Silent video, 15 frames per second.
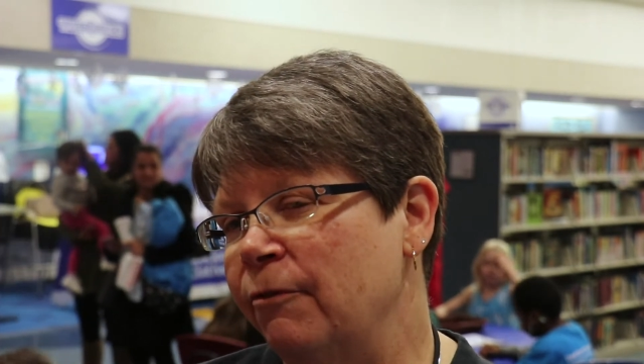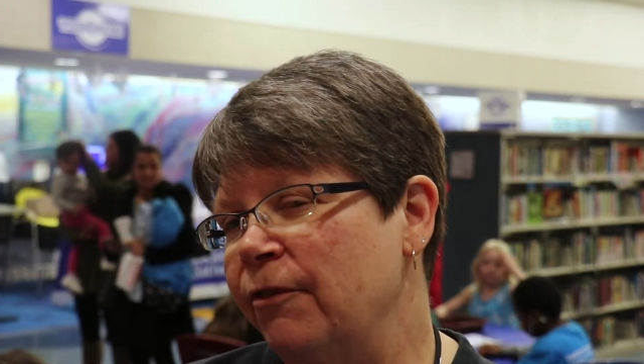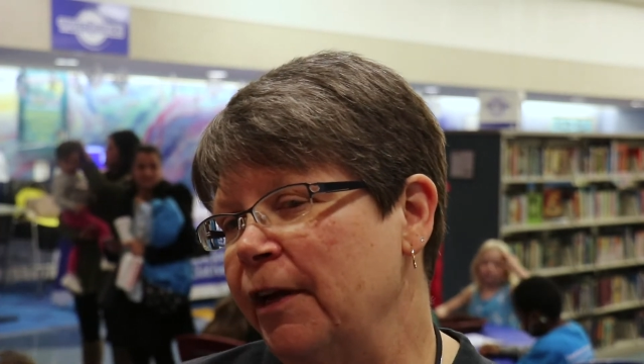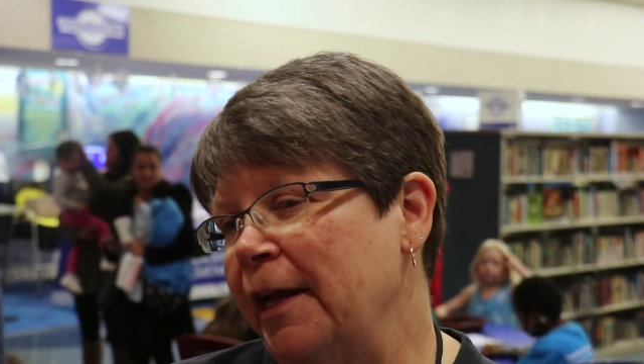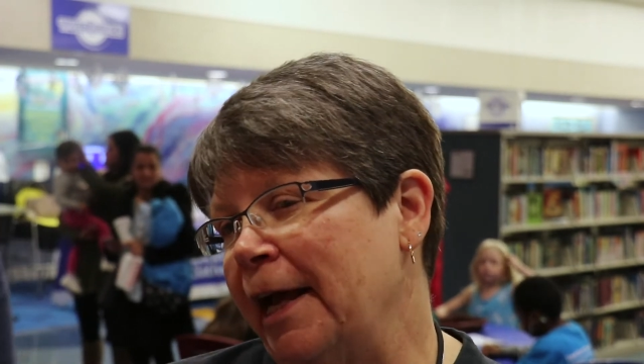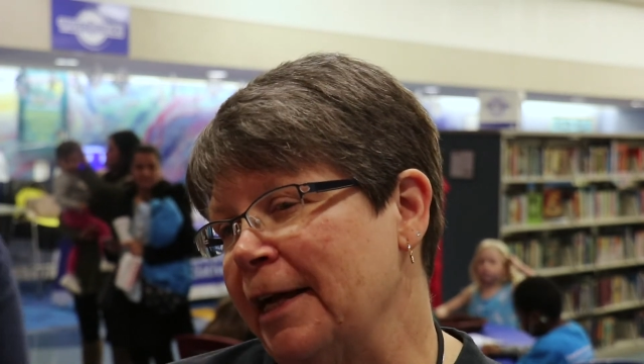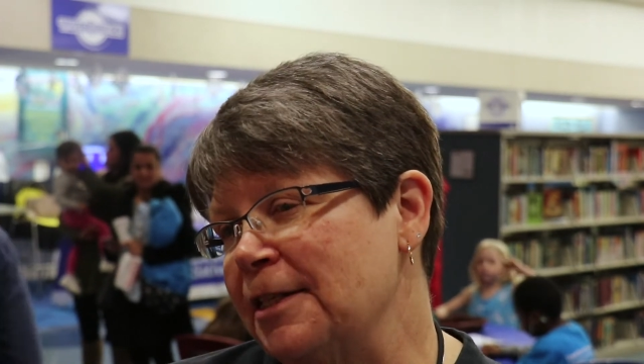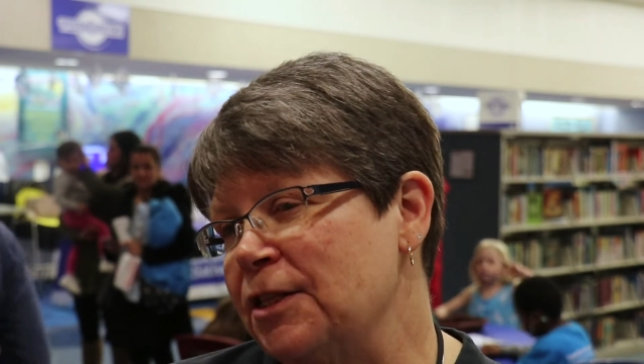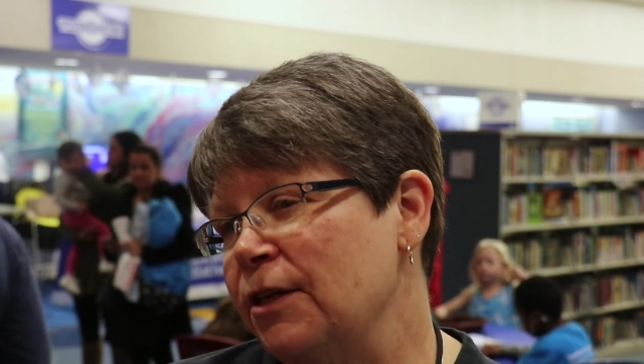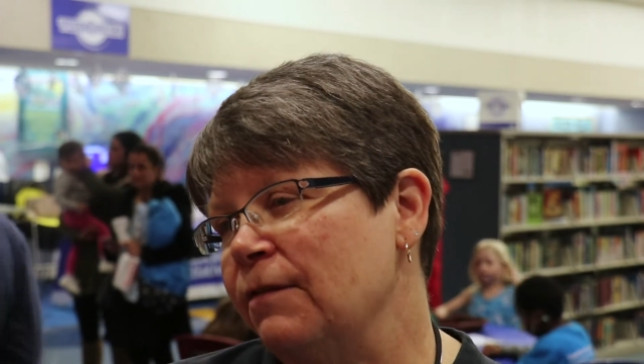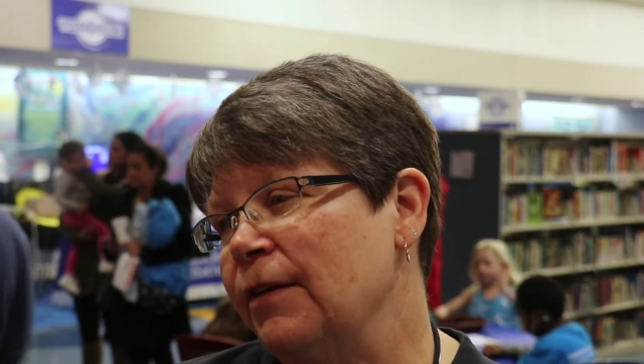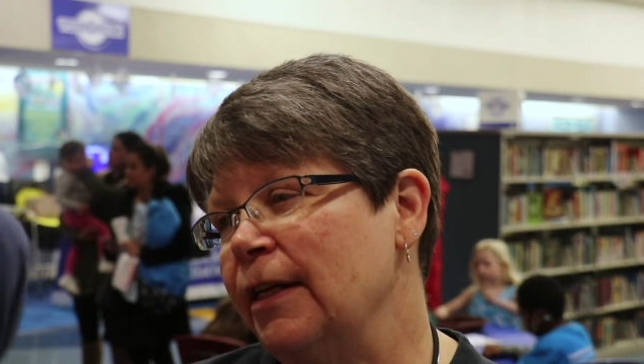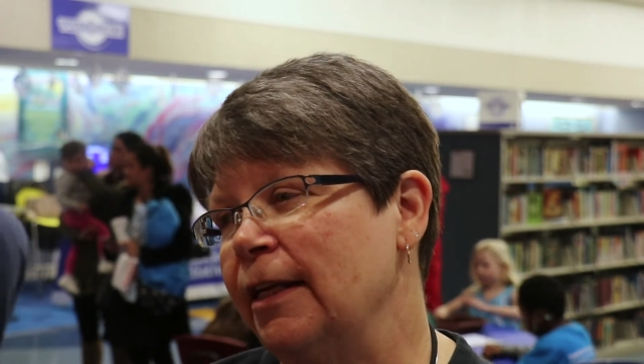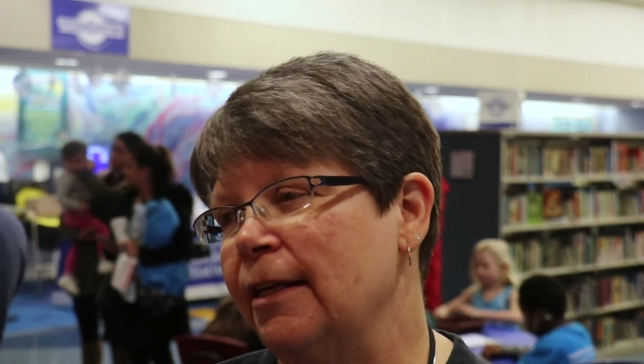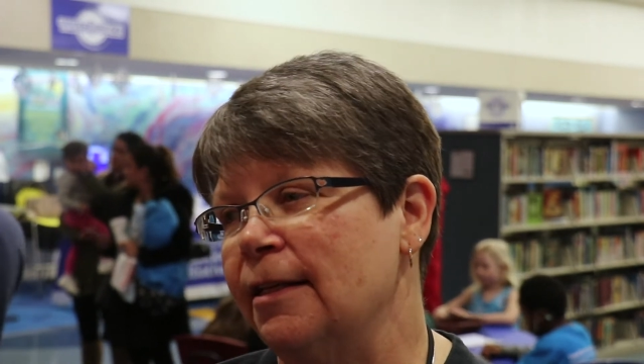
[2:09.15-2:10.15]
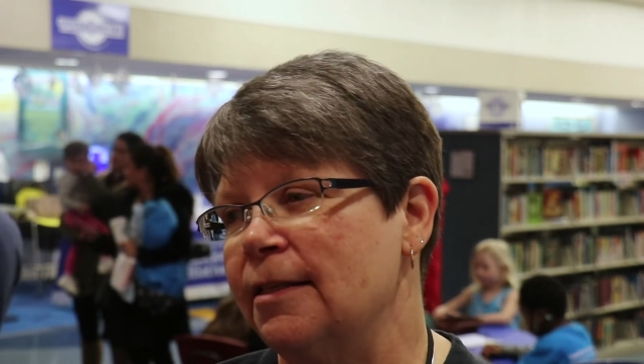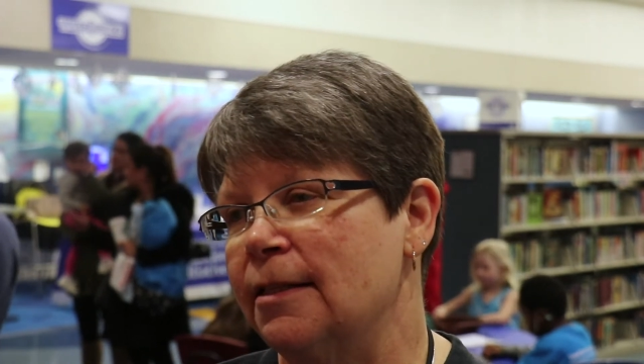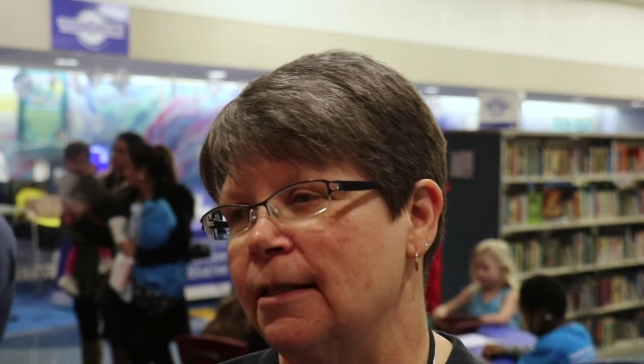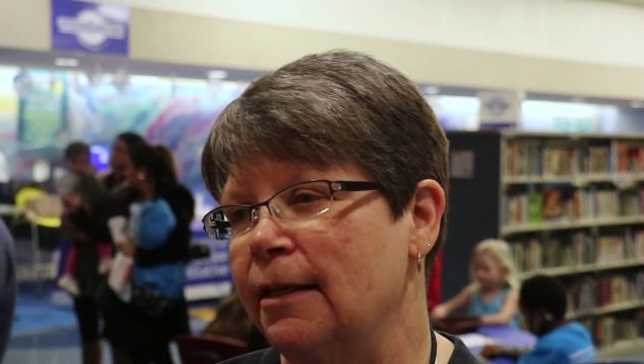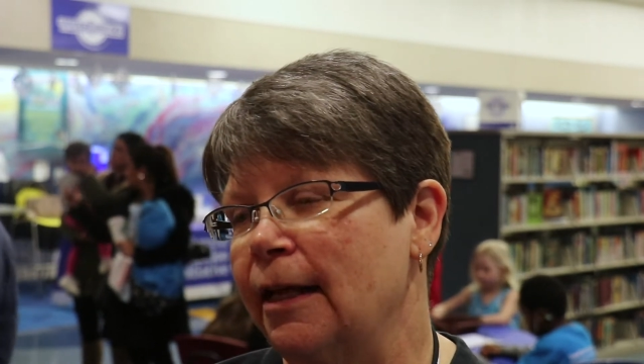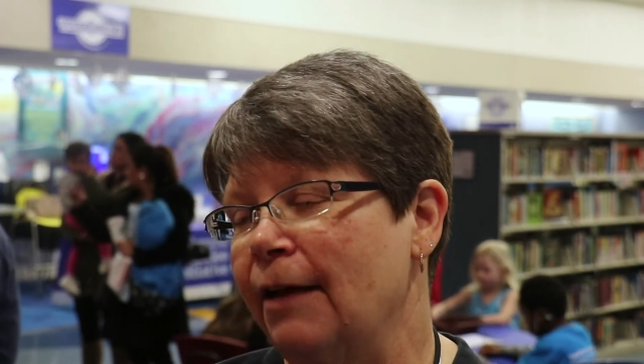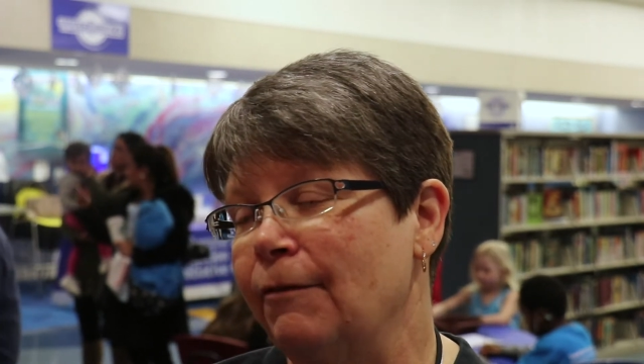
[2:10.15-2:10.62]
fun
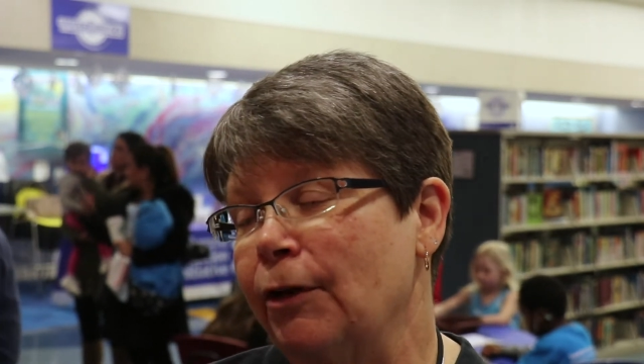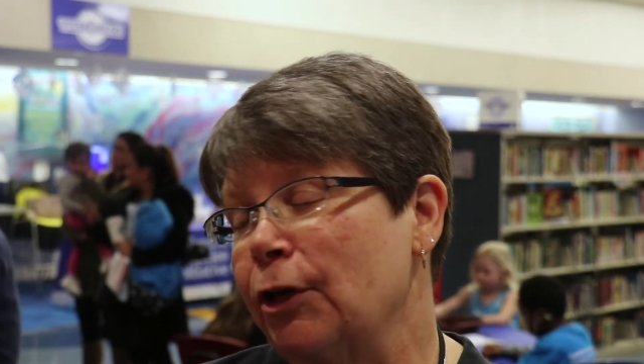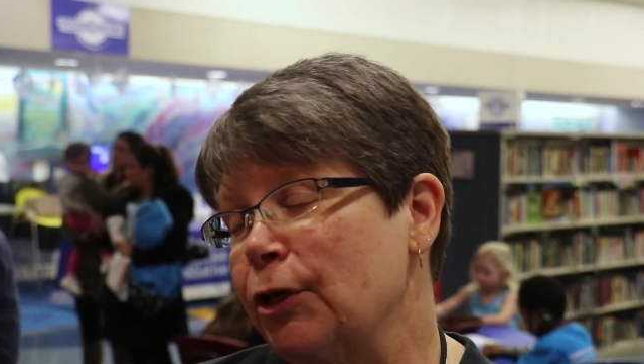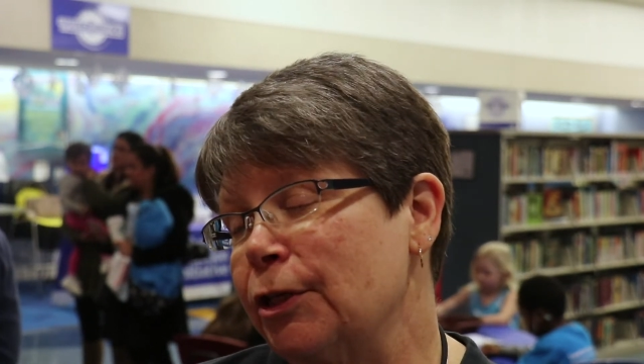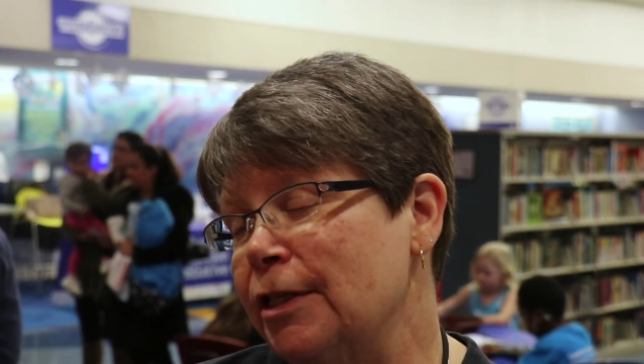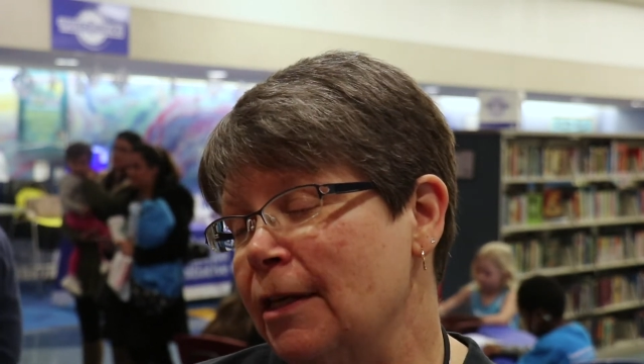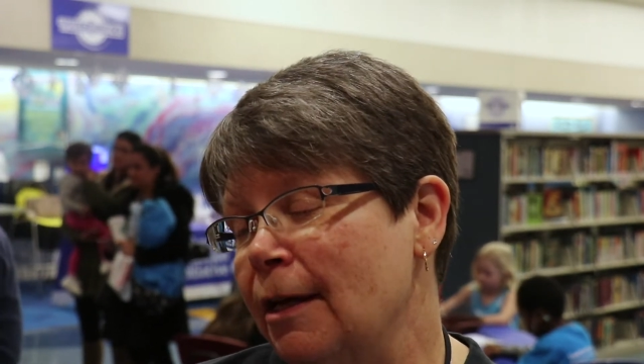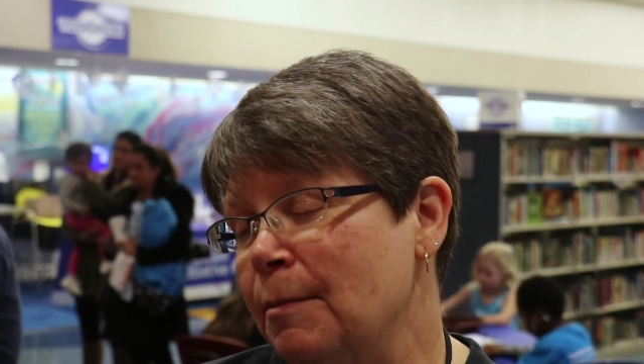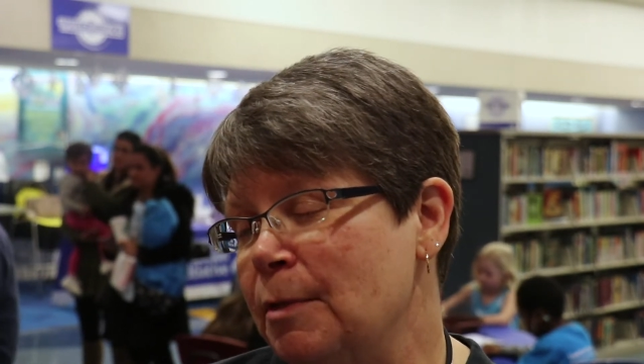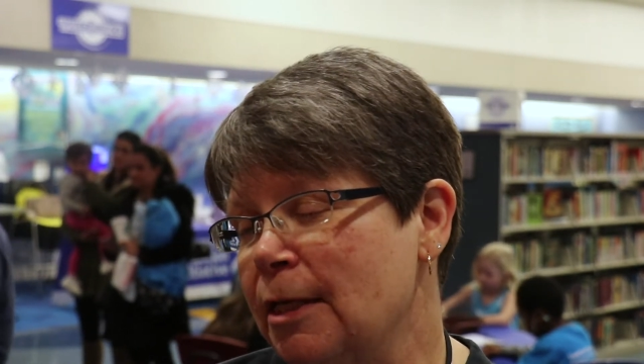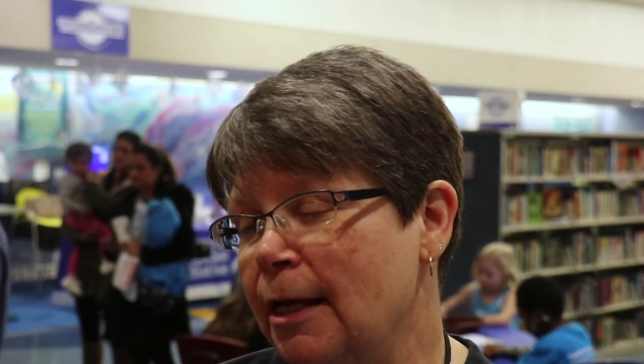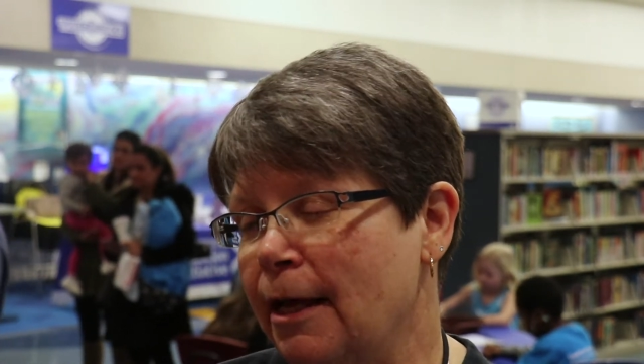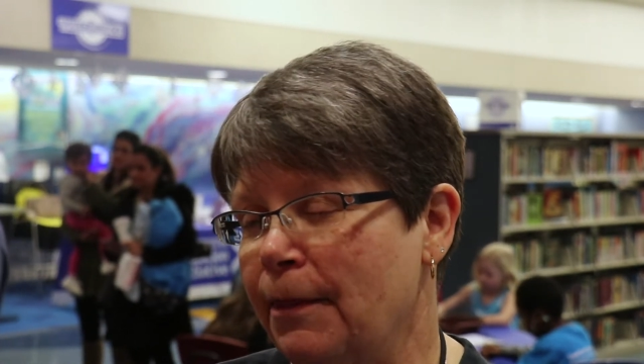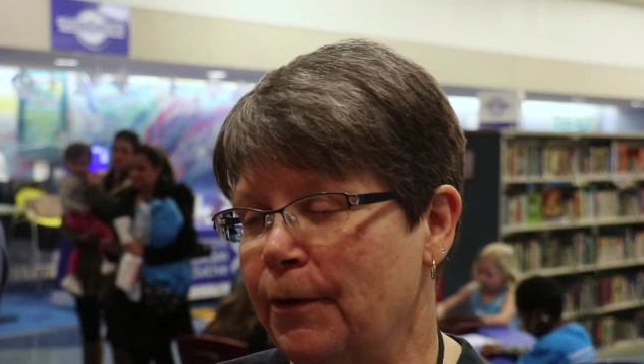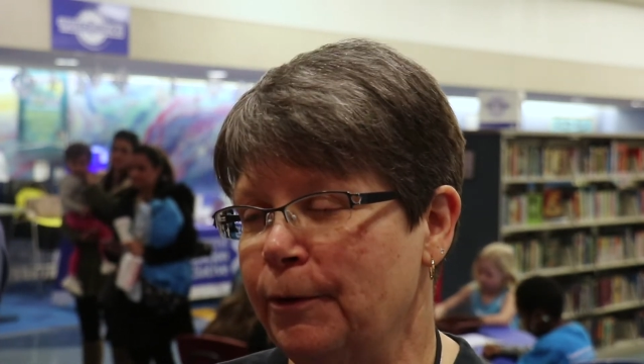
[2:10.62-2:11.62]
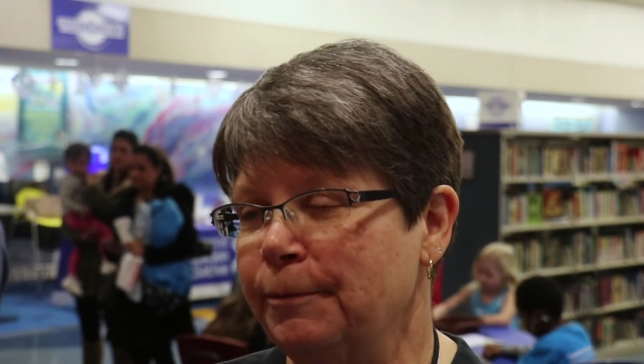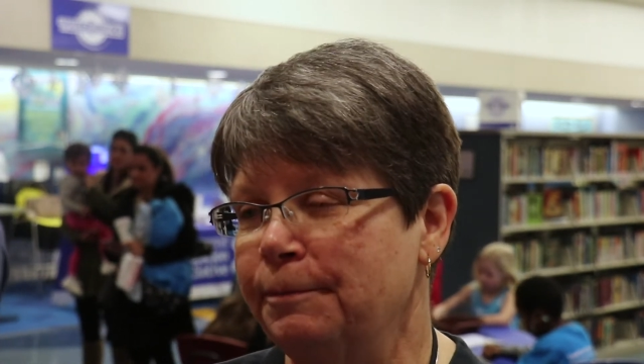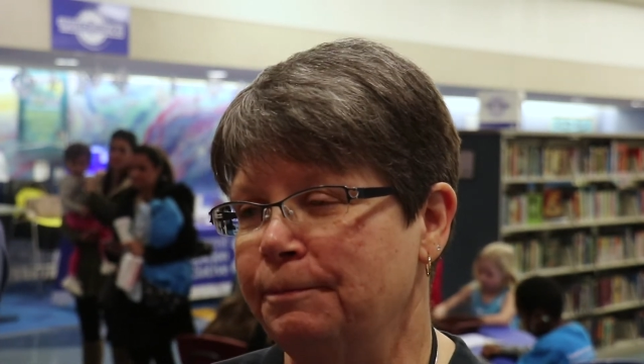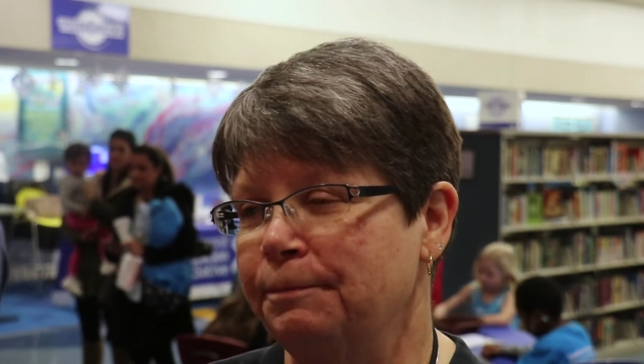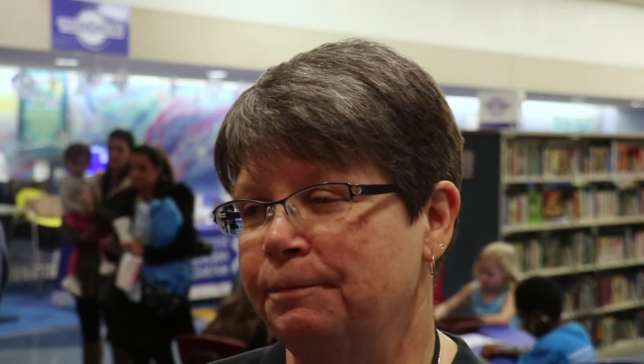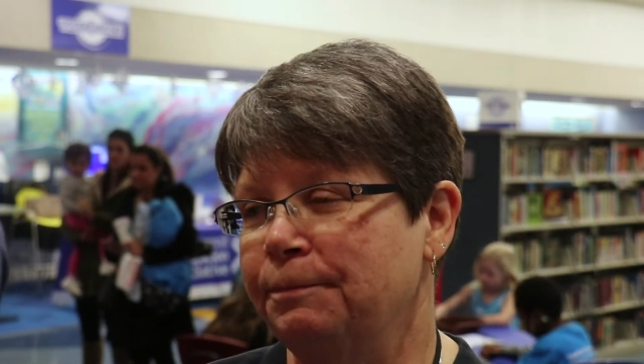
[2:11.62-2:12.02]
activities and having a good time together.